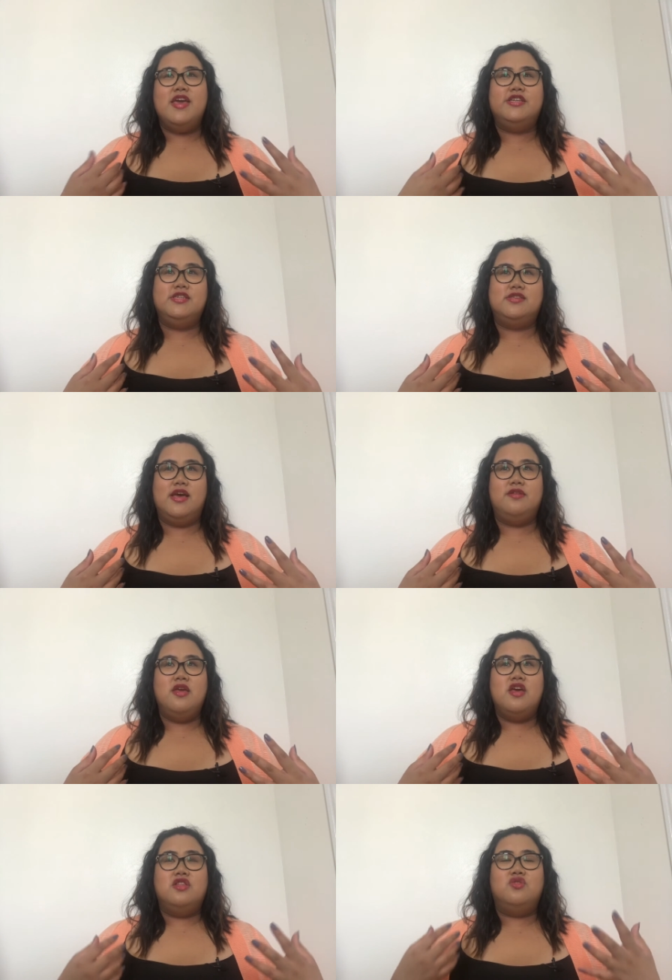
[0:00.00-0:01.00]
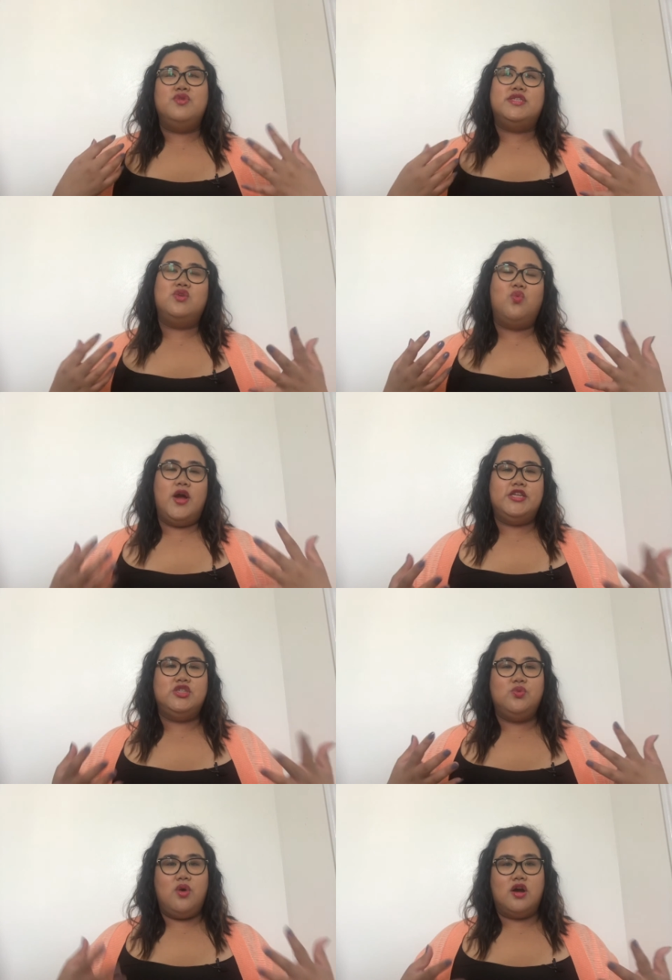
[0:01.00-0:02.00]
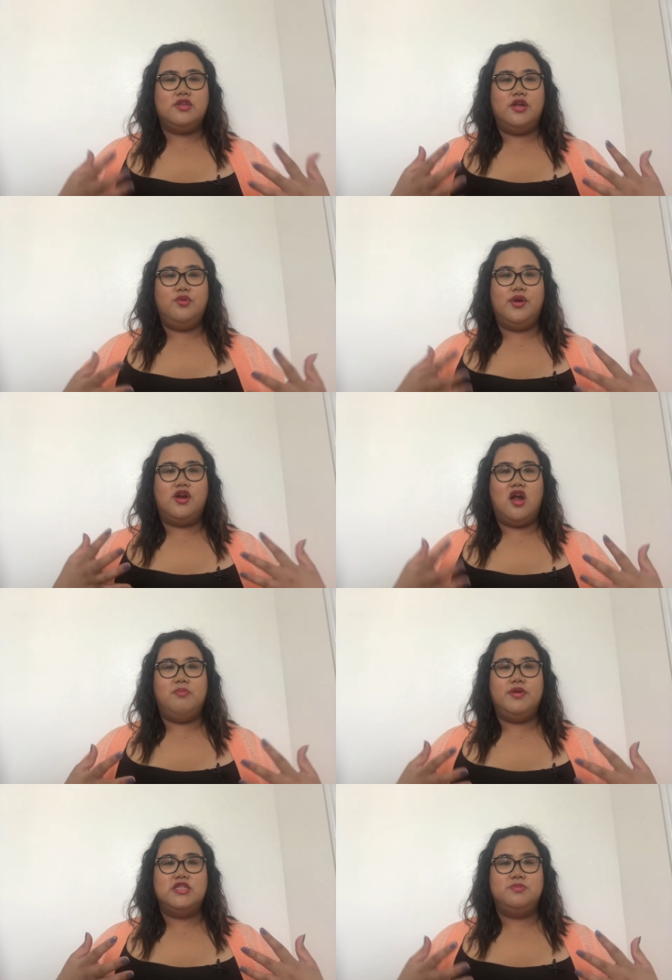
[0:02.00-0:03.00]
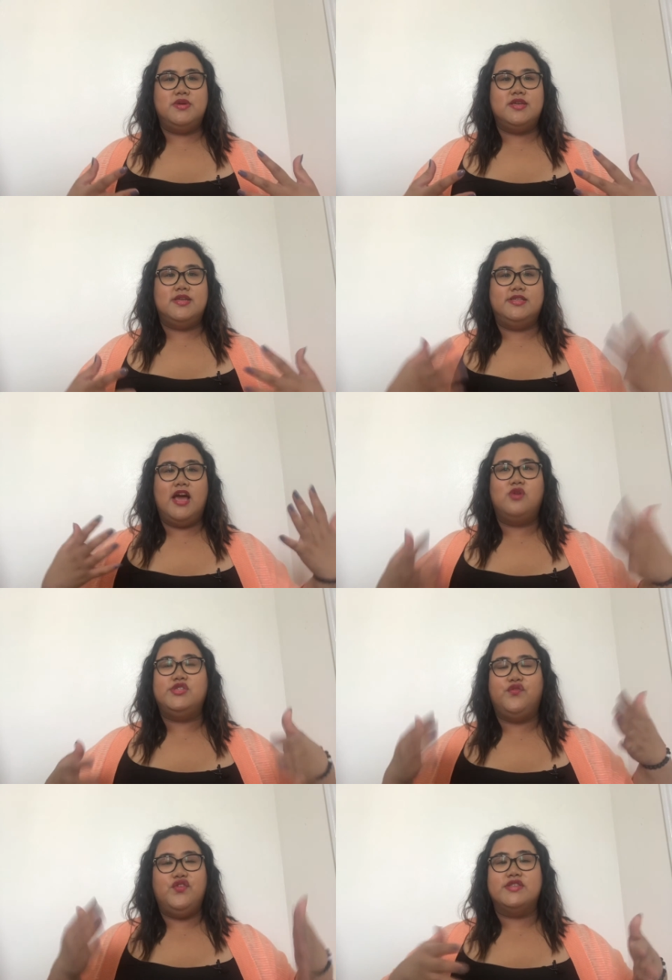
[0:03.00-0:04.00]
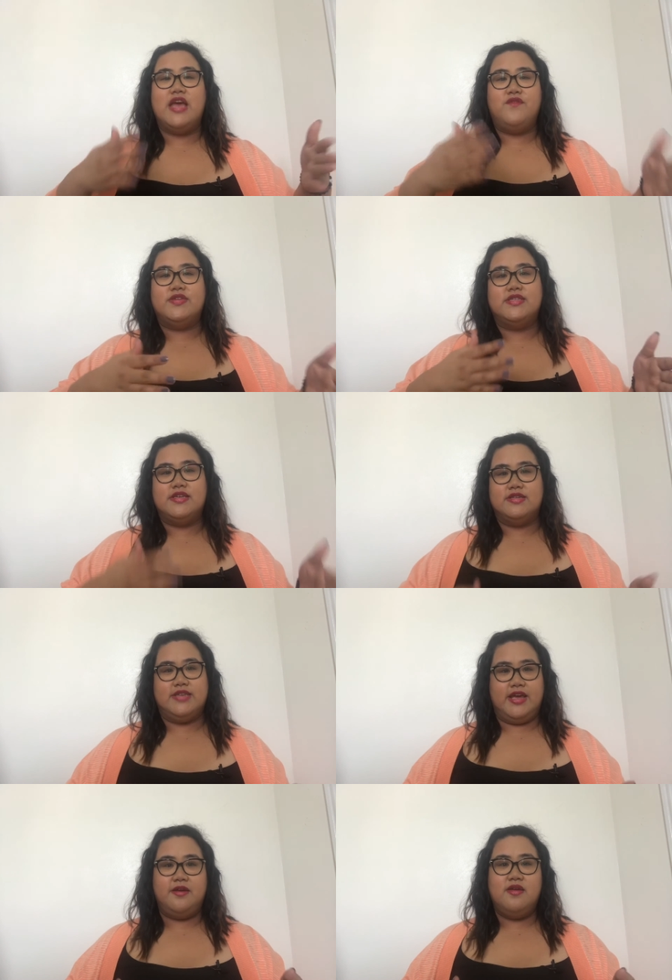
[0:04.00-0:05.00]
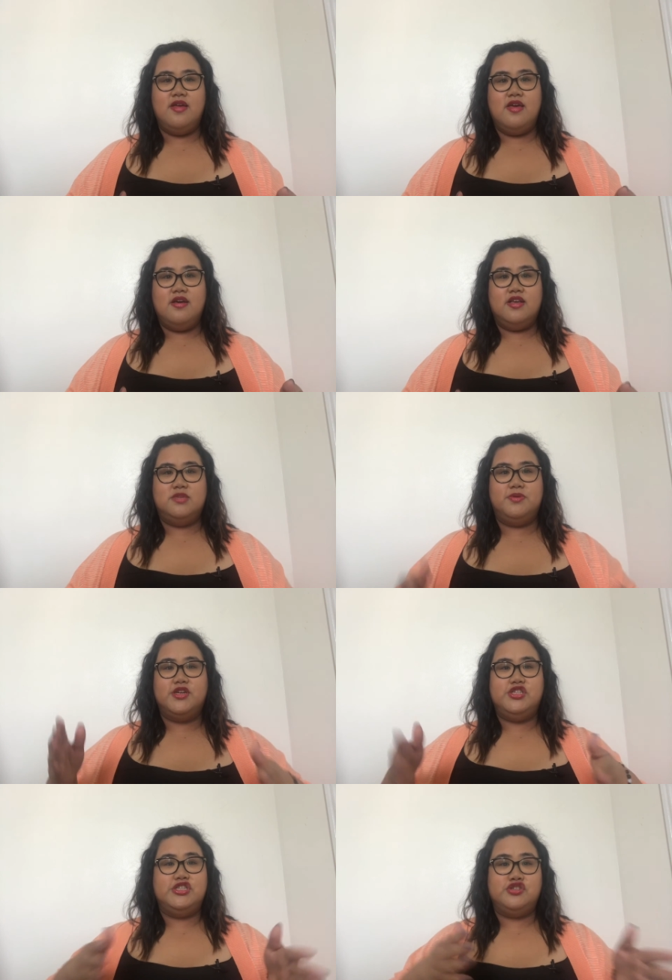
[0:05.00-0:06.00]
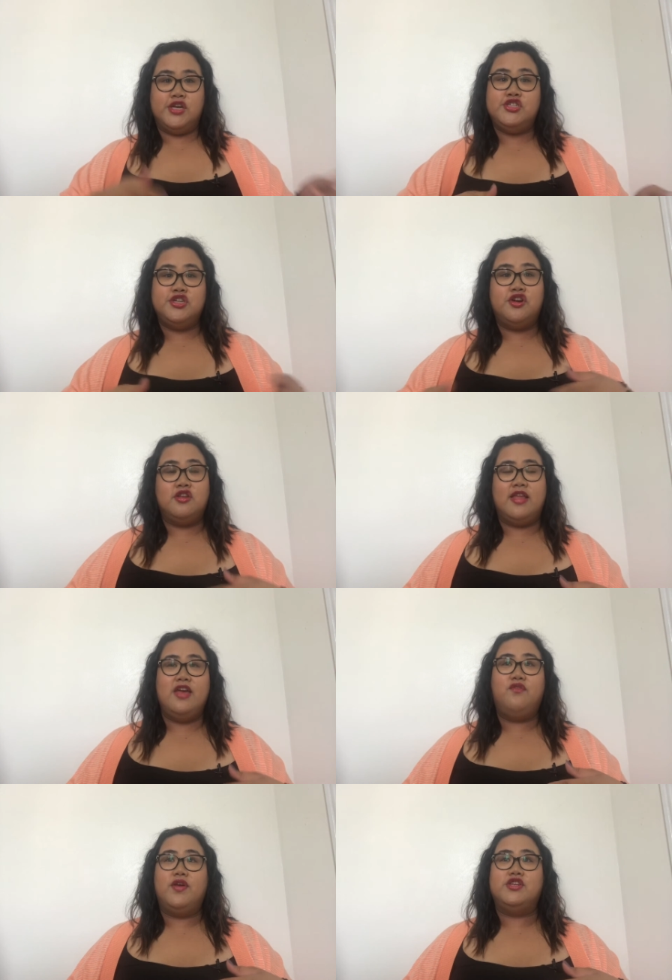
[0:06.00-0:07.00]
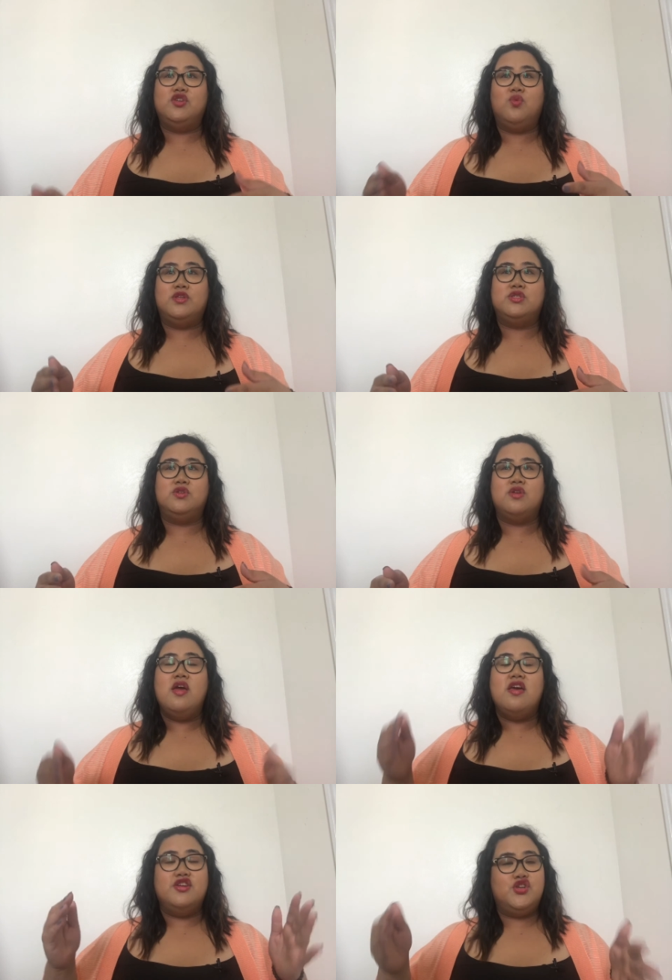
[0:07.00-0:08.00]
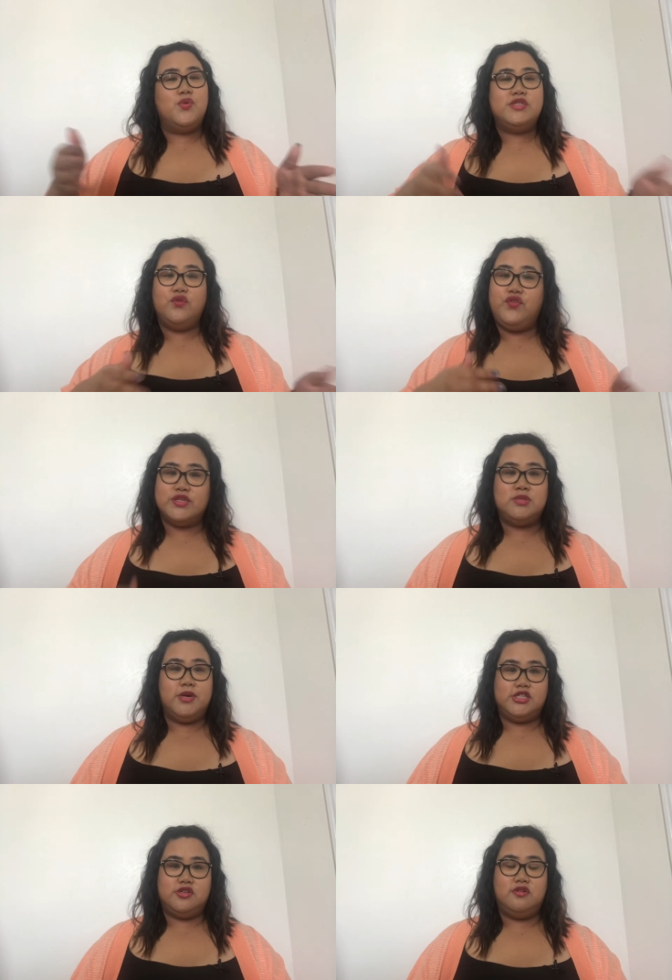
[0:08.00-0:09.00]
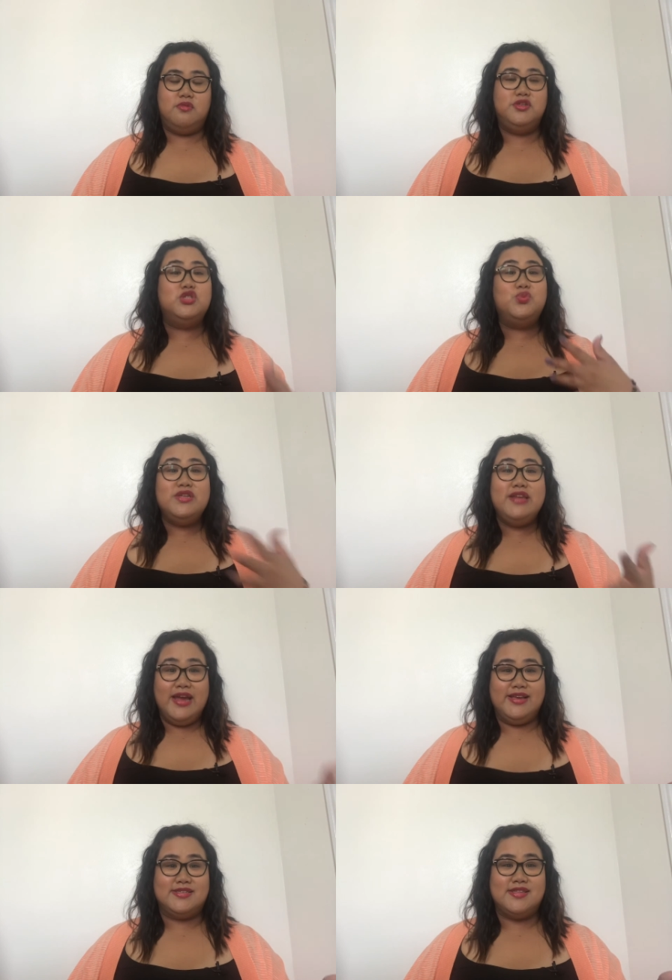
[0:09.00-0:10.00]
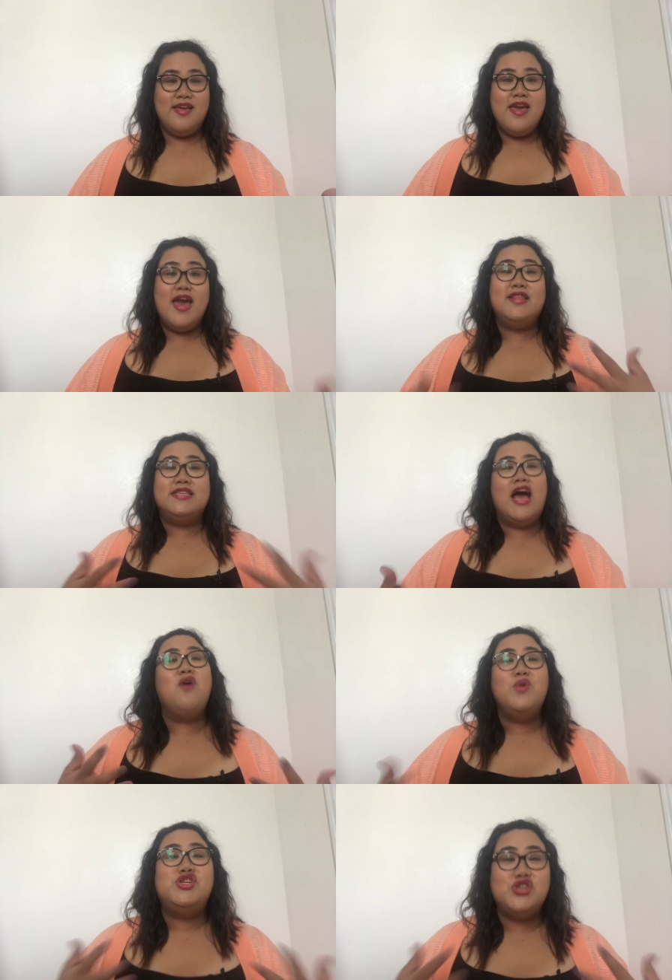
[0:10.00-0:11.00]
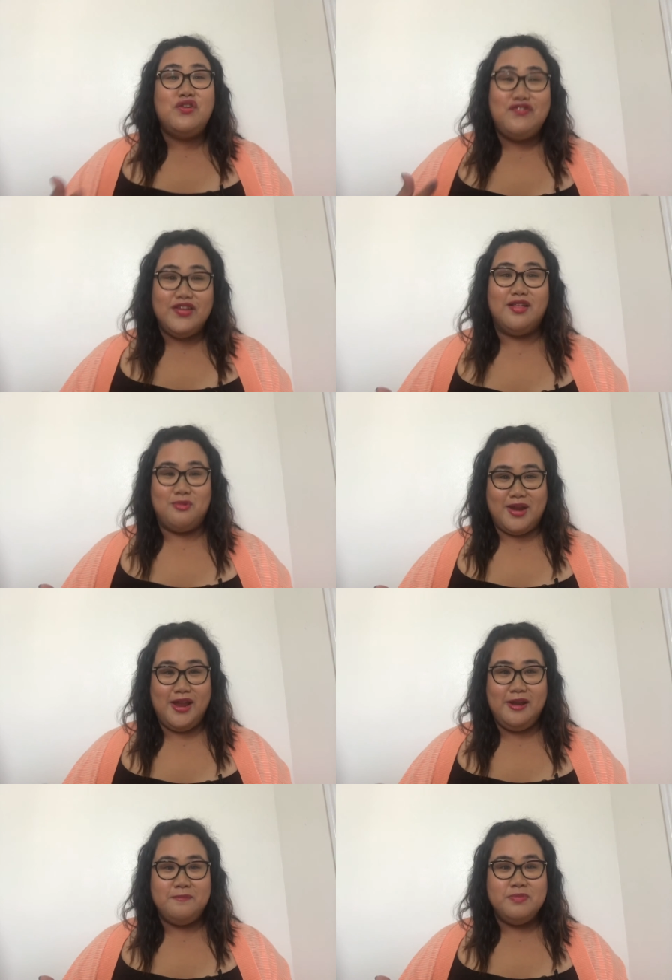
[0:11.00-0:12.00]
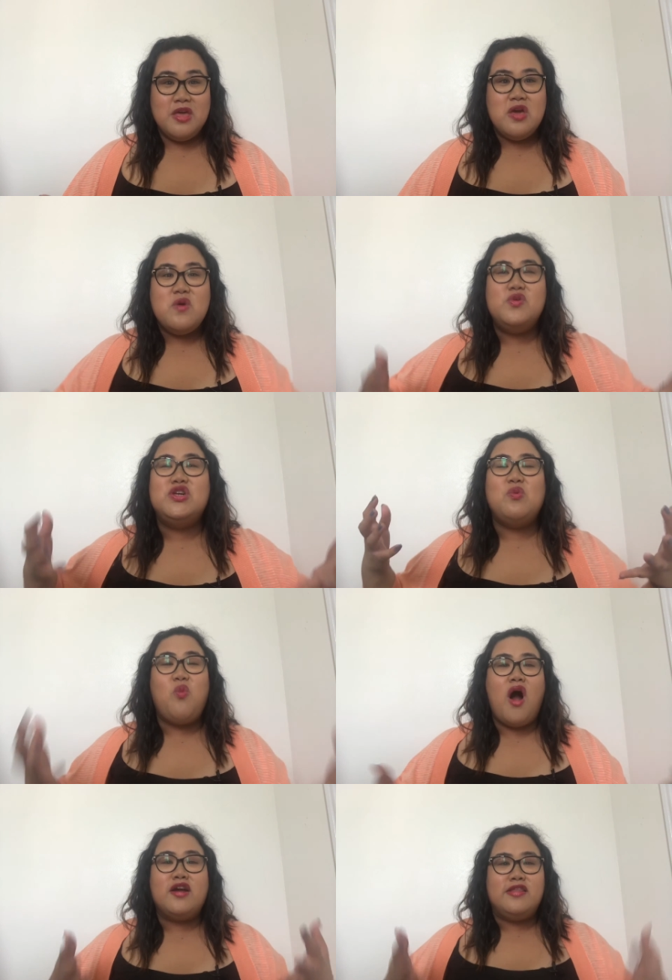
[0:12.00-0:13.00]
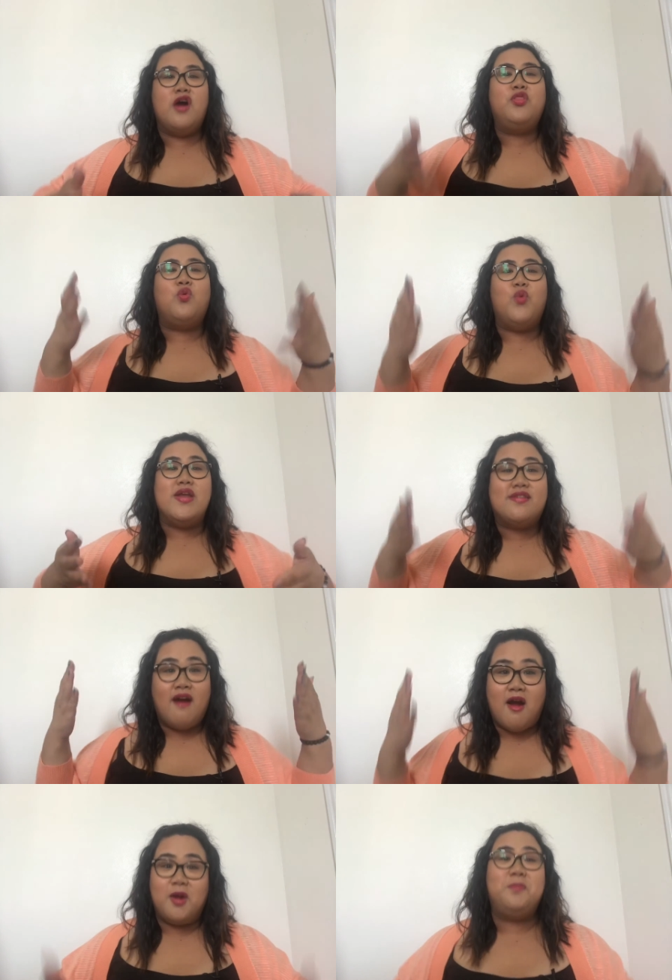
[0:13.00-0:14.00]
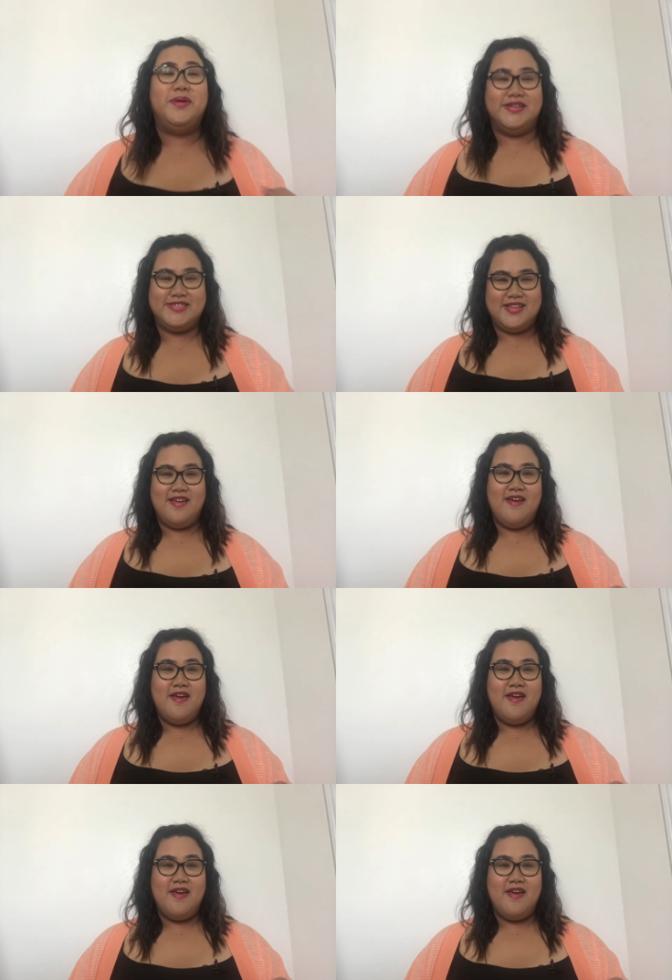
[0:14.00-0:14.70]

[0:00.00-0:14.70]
And she said the reason why she walked down the red carpet is because that's how she feels every single day. It's because she's changing her life and she wants to and she wants to feel special, which is really nice. And that's how we should feel, right? We should walk down the red carpet